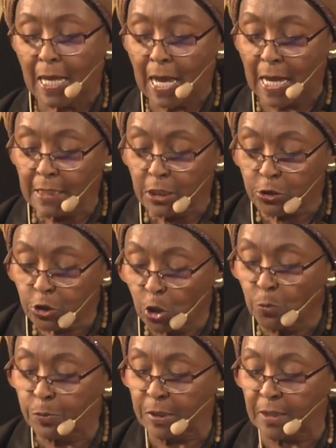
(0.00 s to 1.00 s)
and
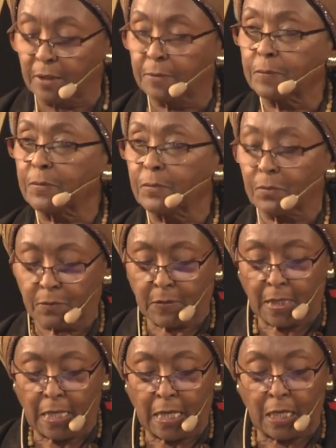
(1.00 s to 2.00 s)
Ethiopia
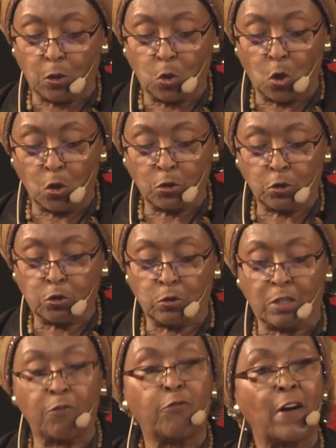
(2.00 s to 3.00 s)
in order to
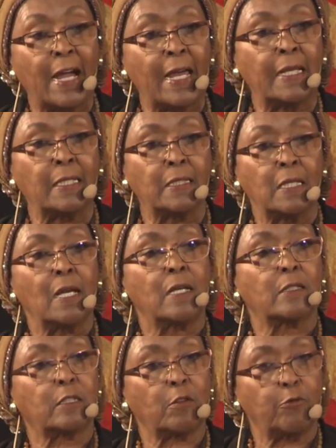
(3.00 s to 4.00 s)
define
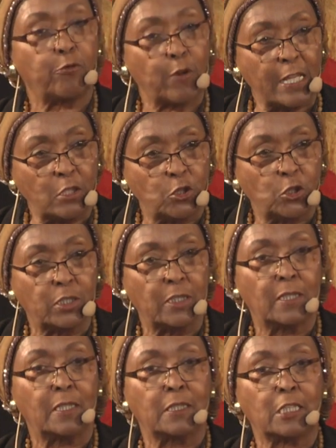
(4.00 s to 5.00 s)
the French
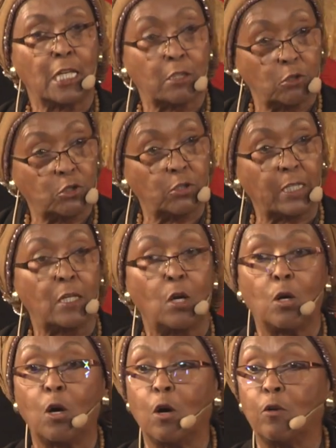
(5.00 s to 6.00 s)
territory
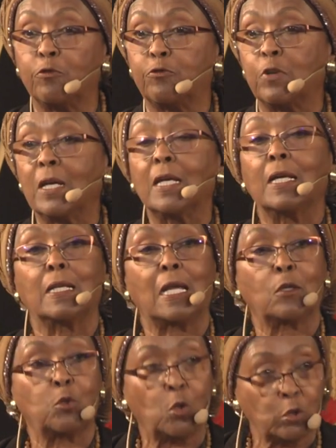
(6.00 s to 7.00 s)
of La
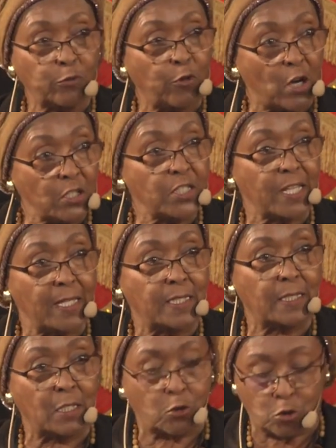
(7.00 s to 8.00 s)
Côte Française
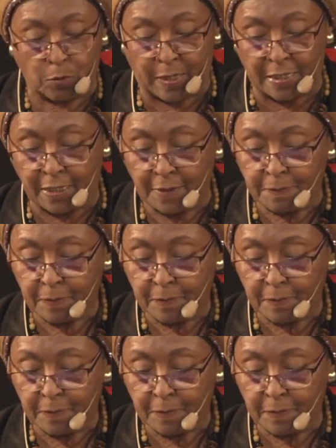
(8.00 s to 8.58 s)
de Somalie,